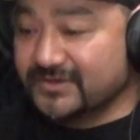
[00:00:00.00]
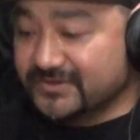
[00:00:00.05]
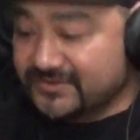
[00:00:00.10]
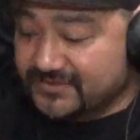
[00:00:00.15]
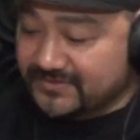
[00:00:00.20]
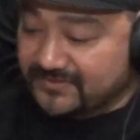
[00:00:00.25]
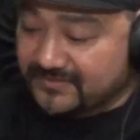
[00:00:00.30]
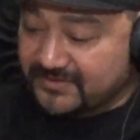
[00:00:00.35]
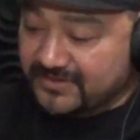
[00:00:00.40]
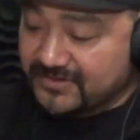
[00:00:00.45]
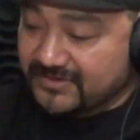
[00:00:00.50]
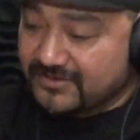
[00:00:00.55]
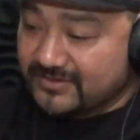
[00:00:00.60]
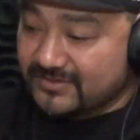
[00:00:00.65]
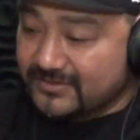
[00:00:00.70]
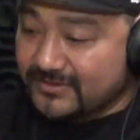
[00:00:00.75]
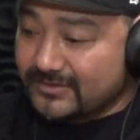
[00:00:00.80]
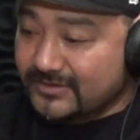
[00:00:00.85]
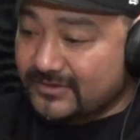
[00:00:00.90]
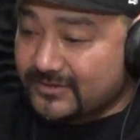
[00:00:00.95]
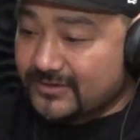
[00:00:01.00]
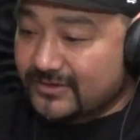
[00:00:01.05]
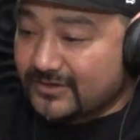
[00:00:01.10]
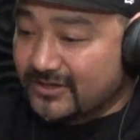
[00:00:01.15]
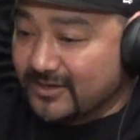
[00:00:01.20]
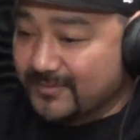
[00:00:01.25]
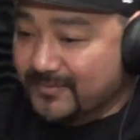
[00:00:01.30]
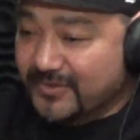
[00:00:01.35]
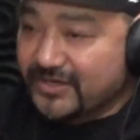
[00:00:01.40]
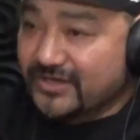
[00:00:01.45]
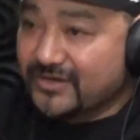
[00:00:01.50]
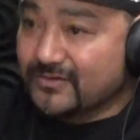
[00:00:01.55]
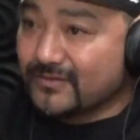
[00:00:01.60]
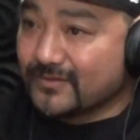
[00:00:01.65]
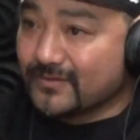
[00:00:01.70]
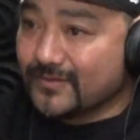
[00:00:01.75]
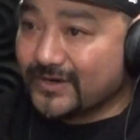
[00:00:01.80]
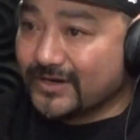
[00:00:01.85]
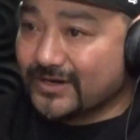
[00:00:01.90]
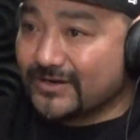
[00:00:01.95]
So you get a pea
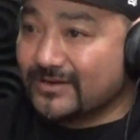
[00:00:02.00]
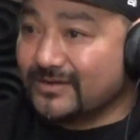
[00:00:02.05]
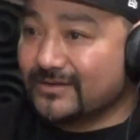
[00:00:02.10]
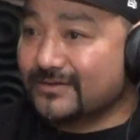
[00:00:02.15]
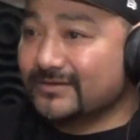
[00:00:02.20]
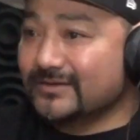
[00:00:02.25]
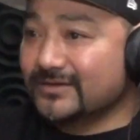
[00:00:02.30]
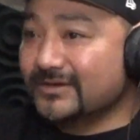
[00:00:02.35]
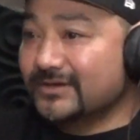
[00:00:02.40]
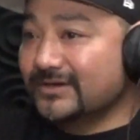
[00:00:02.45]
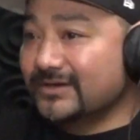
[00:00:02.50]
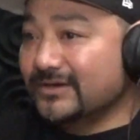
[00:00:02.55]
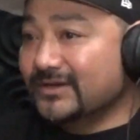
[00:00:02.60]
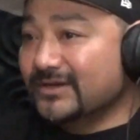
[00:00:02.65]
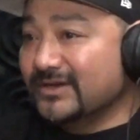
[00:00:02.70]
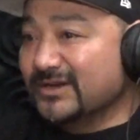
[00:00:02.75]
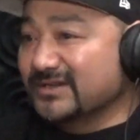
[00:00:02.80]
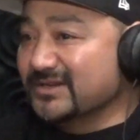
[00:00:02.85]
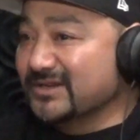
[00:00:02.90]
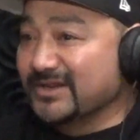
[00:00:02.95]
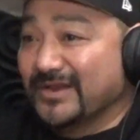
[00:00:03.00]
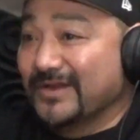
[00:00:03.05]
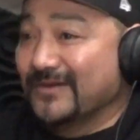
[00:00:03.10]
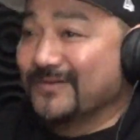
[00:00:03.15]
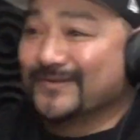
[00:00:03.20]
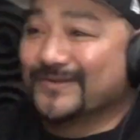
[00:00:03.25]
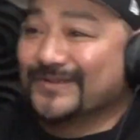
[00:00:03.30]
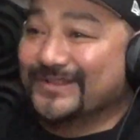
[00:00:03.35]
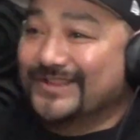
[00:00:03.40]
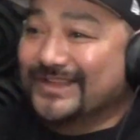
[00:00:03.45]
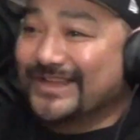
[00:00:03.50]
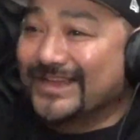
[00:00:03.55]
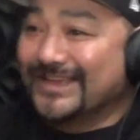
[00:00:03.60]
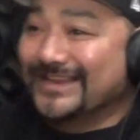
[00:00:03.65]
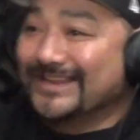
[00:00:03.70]
growing up. So you don't want that.